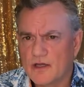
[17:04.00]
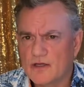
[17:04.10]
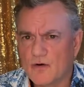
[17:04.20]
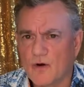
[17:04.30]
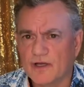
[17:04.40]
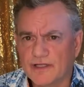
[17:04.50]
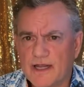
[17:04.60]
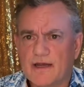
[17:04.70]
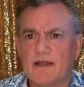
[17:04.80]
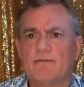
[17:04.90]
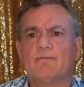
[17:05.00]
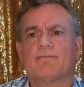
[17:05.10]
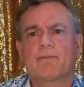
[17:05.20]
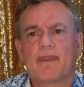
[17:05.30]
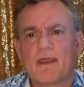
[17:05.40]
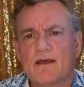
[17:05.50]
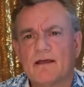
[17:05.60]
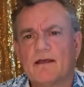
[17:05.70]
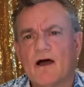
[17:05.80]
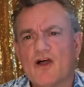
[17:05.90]
leading
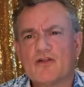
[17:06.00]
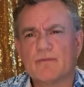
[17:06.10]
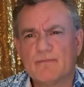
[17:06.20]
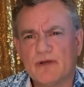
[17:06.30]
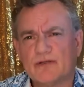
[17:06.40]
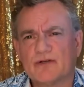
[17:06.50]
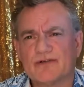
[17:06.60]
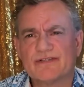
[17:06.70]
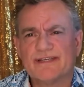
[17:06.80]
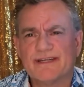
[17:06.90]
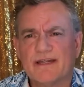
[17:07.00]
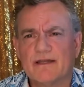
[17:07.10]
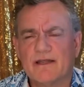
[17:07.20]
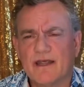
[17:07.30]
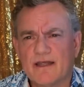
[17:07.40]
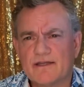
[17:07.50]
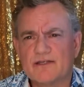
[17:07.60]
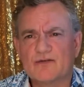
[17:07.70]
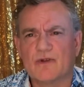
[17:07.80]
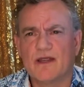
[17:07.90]
other builders in the
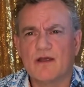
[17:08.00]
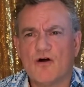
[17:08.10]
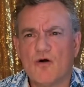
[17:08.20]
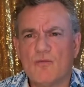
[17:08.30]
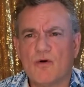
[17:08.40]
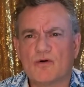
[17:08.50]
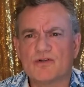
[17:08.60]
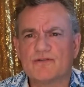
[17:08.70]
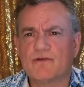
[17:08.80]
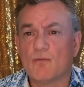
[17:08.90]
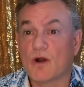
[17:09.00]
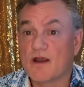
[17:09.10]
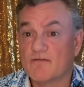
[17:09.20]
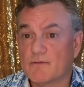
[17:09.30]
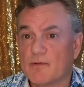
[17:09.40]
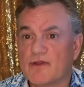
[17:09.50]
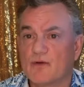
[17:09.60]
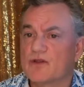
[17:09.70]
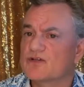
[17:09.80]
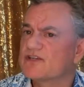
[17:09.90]
industry, homeowners feel more comfortable with
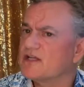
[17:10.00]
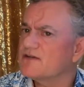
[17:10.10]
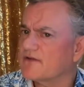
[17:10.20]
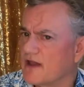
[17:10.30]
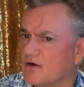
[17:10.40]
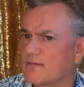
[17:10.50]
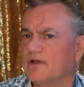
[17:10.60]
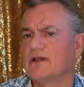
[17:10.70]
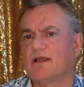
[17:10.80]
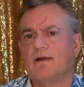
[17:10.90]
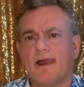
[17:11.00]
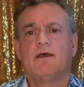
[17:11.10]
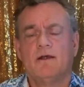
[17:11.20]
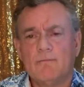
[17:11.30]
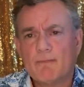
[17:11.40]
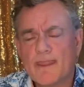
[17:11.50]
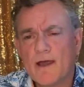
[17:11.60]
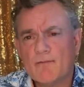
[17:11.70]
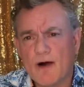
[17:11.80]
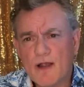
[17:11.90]
you. There's a sense of accountability.
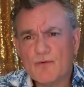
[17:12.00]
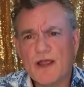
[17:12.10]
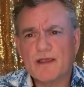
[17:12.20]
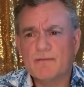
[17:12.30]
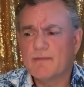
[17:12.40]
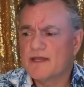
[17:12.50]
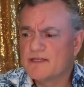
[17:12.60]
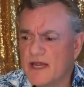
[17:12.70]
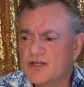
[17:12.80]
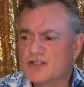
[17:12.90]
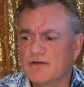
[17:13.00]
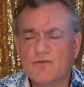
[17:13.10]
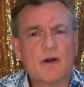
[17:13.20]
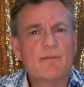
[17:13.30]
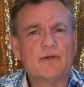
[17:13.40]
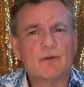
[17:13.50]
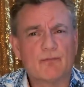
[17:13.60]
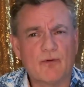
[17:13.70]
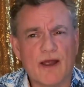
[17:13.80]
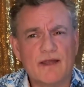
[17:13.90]
My recommendation, if you want to build a
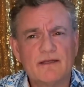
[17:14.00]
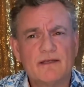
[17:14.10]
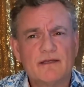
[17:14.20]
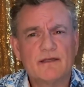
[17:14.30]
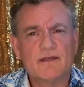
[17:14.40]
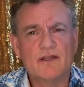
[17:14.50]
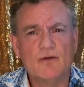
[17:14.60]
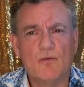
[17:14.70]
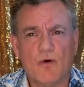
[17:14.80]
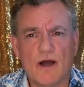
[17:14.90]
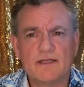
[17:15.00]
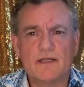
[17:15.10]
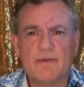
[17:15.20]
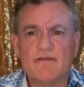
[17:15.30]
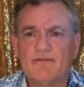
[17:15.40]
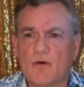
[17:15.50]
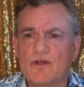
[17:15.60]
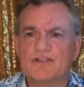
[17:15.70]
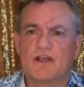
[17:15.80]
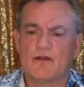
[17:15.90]
brand, you want to be
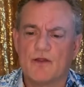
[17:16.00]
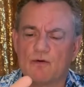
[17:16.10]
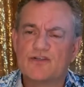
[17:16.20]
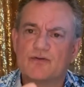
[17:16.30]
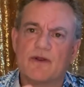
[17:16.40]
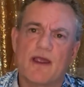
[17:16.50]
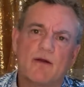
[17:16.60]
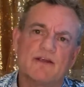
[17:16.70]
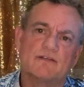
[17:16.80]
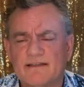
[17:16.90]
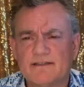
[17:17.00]
focusing on those three areas.